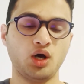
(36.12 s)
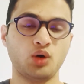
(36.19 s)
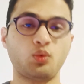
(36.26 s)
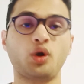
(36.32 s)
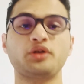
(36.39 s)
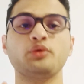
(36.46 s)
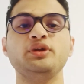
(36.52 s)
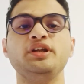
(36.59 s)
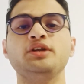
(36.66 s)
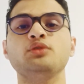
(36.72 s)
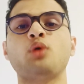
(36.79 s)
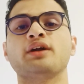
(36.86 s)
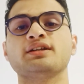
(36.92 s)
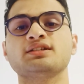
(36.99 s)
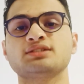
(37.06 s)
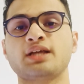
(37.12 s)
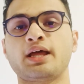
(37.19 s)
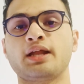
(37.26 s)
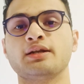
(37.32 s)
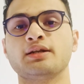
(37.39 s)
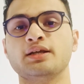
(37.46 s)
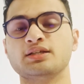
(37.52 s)
What you need to
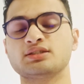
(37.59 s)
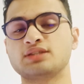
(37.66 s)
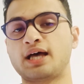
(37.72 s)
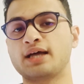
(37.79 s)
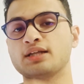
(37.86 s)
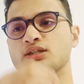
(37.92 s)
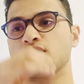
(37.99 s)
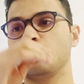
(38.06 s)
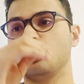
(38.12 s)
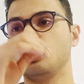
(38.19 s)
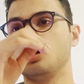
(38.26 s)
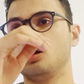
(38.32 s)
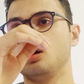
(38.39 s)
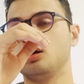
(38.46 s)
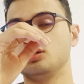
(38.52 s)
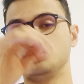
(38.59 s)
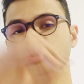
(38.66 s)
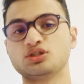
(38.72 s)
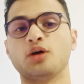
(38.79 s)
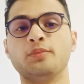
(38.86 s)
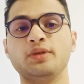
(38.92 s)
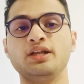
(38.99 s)
understand is that
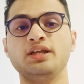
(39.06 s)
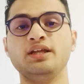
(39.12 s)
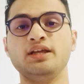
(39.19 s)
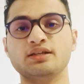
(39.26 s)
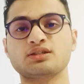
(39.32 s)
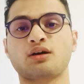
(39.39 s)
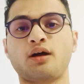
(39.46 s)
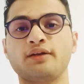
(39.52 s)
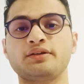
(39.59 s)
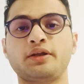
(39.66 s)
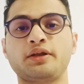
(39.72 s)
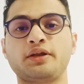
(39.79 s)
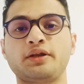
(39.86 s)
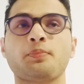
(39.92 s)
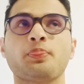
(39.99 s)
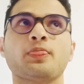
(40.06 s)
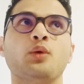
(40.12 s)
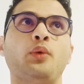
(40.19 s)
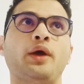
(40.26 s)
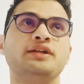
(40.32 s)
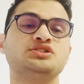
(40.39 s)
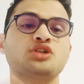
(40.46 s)
Germany is a country
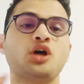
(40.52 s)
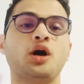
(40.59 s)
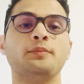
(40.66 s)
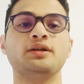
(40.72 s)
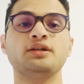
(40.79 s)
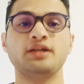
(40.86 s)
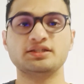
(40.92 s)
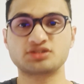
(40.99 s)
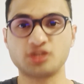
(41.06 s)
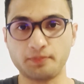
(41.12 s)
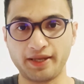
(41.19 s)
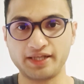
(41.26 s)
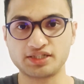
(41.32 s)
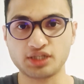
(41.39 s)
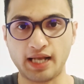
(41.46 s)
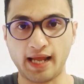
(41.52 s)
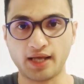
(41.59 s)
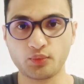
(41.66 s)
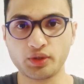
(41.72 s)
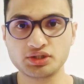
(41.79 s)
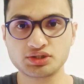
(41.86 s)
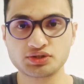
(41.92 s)
where German is the major
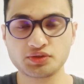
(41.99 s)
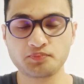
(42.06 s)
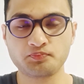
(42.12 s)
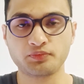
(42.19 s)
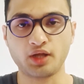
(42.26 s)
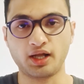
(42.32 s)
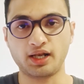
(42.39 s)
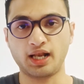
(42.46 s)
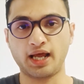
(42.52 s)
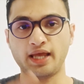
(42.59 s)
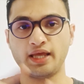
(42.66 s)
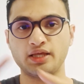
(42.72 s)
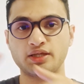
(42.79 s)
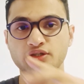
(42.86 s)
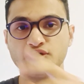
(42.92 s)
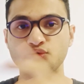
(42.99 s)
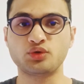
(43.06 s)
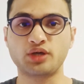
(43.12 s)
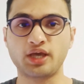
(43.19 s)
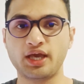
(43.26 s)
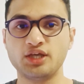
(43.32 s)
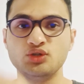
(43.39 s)
language, unlike
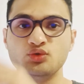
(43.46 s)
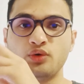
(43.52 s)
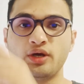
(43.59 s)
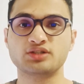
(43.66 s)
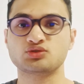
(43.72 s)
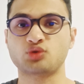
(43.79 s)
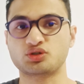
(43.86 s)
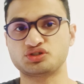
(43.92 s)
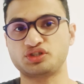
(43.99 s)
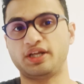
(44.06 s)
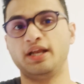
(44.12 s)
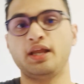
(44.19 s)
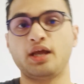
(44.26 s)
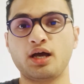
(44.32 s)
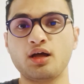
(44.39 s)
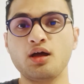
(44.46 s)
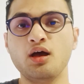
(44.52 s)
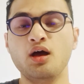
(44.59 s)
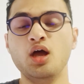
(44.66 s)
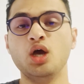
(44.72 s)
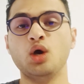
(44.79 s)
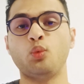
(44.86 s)
UK, US,
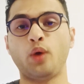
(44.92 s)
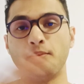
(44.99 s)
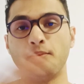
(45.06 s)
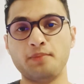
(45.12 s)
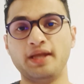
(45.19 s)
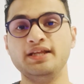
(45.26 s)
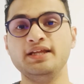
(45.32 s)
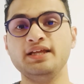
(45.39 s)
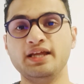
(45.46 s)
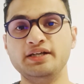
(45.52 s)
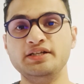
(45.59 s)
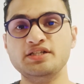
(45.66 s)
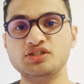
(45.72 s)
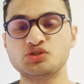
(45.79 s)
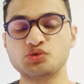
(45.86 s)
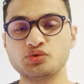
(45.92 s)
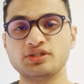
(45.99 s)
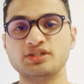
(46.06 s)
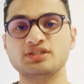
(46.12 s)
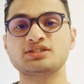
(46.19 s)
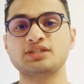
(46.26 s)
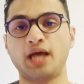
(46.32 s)
Australia, where many Indian
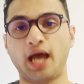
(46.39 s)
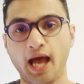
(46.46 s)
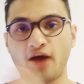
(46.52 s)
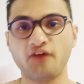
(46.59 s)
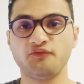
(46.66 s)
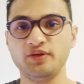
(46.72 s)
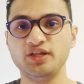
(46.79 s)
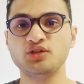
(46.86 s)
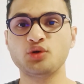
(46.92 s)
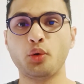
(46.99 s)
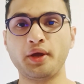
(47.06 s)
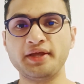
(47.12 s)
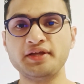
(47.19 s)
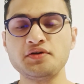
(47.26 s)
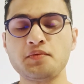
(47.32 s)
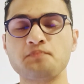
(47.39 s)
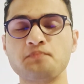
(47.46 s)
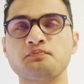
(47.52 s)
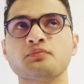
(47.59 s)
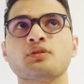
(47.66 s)
students have been going.